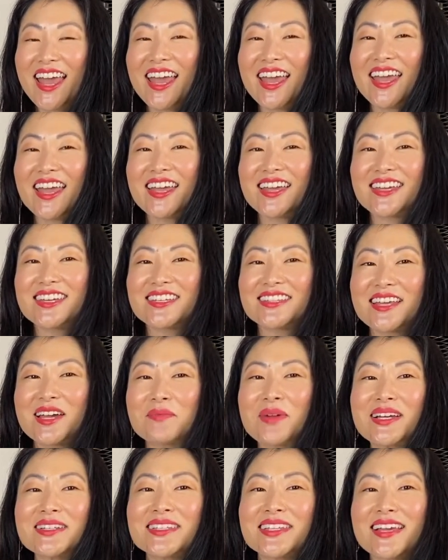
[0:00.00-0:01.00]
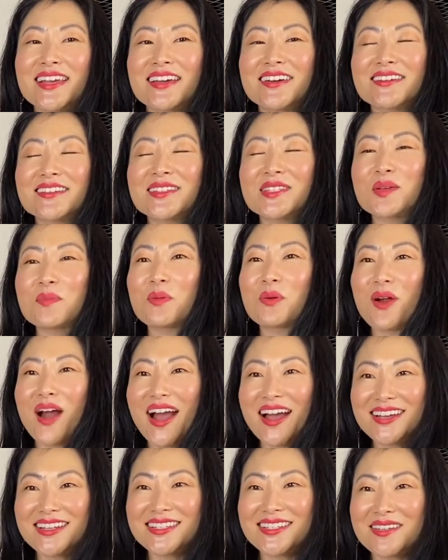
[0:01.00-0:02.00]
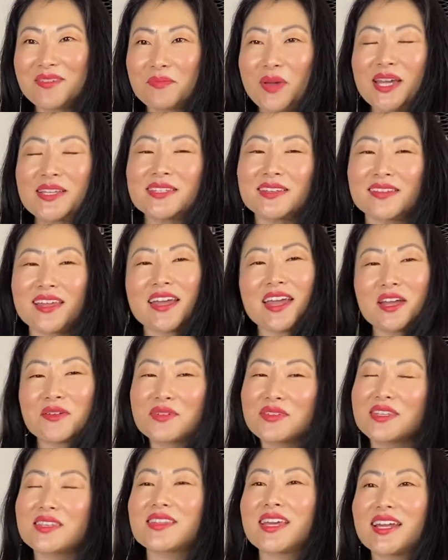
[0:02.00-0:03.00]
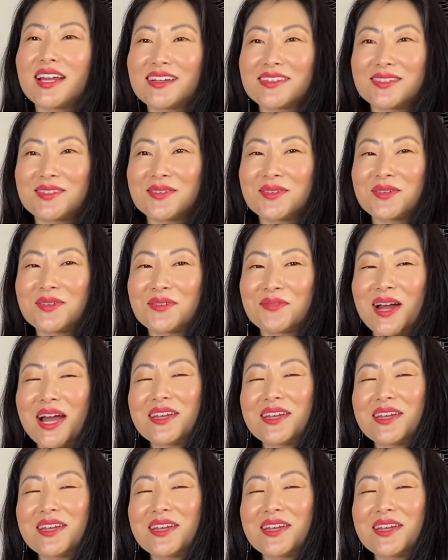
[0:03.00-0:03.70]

And that might sound surprising based on like everything that I do, right?